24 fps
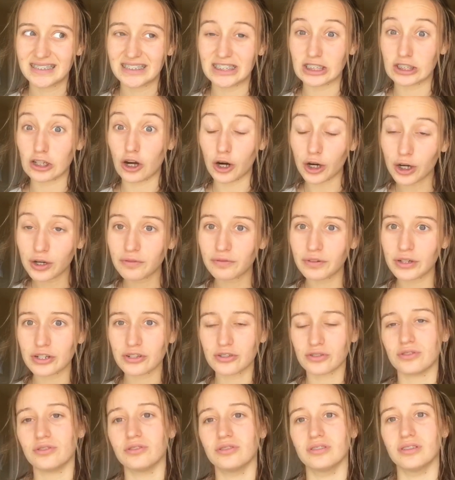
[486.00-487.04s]
there's
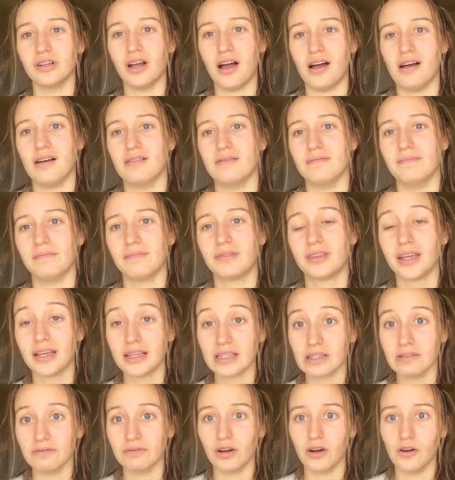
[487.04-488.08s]
artificial
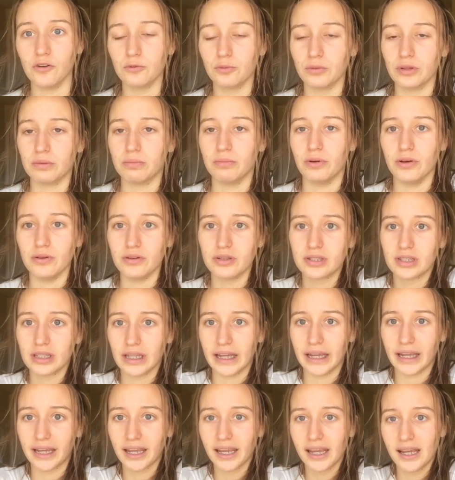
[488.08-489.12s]
things involved with most
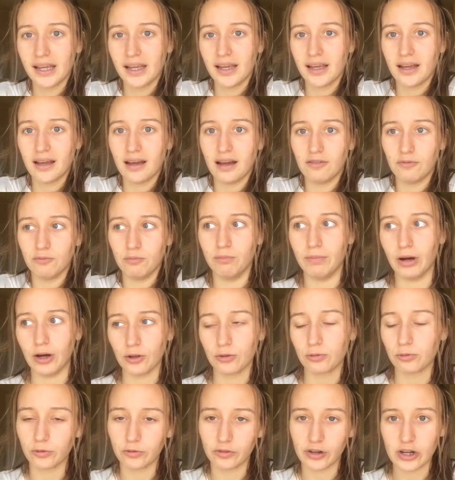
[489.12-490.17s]
like
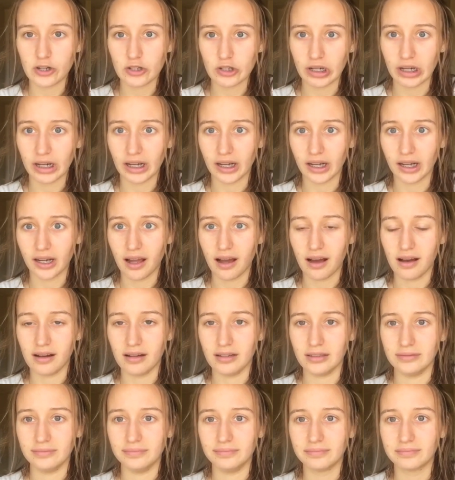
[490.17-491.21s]
mouth refreshing
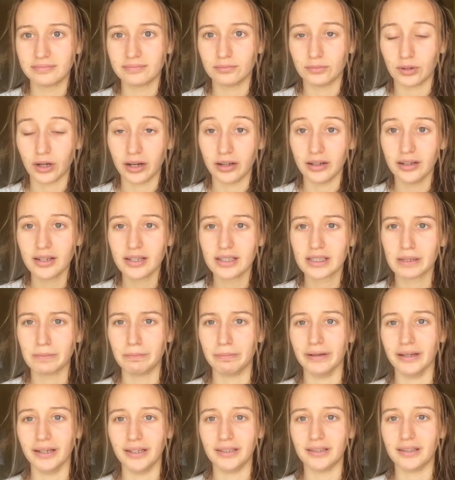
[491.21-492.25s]
products,
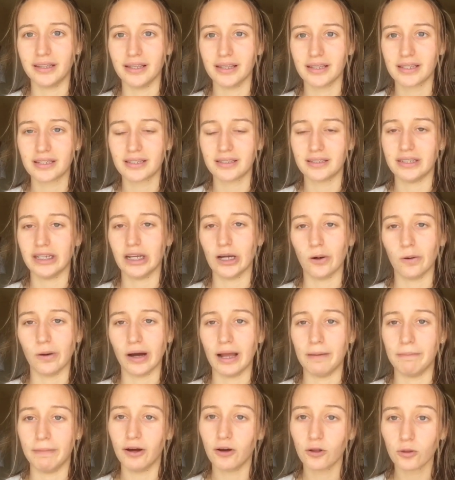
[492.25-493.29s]
but this
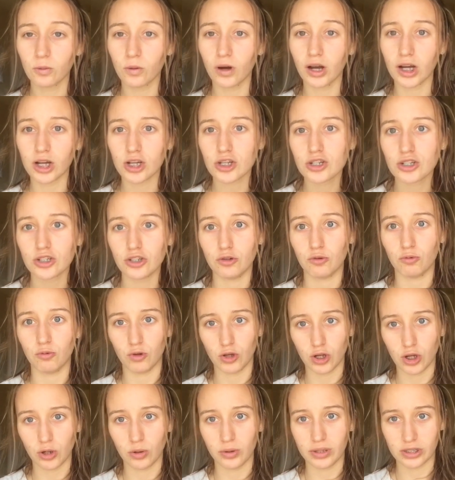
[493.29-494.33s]
DIY mouthwash,
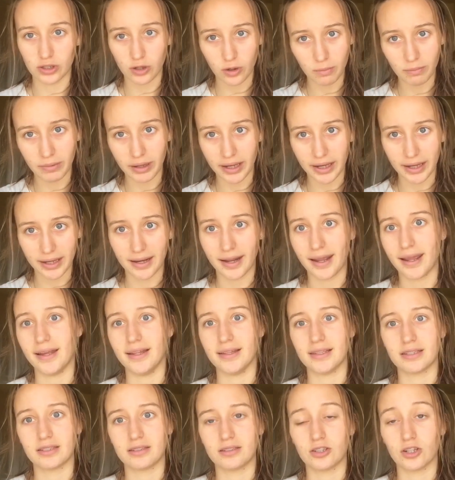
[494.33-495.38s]
you know, it's homemade,
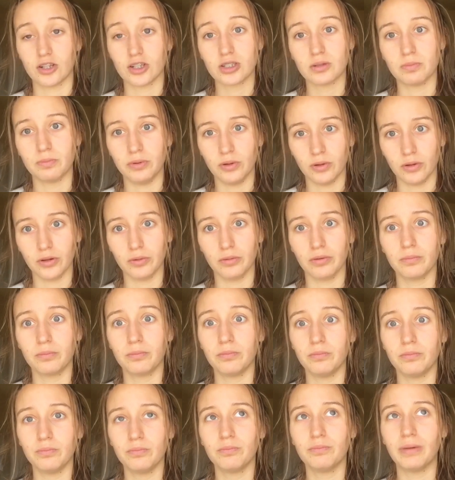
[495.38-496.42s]
it's just pure
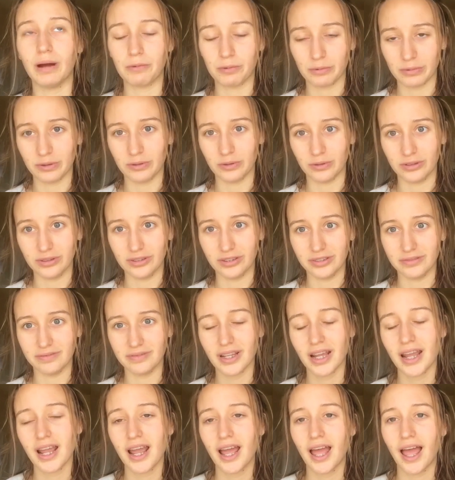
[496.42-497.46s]
peppermint
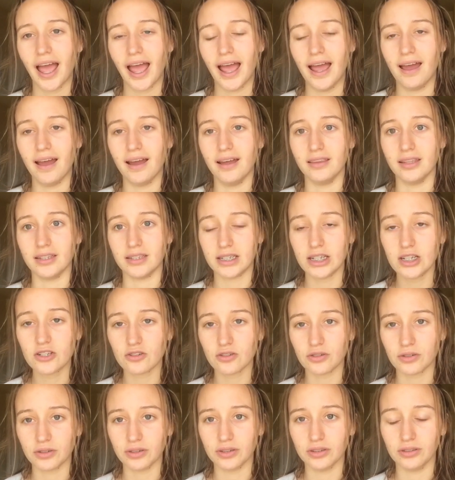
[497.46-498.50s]
oil, and the tea
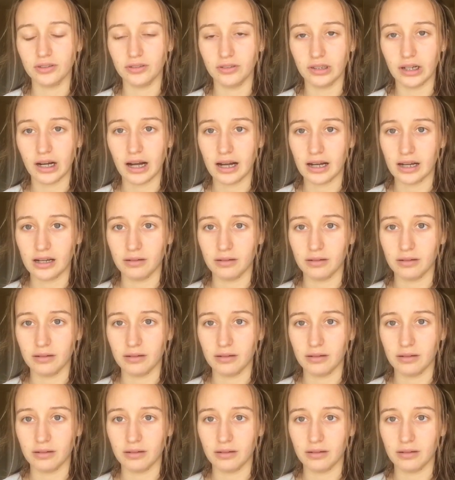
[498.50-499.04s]
tree oil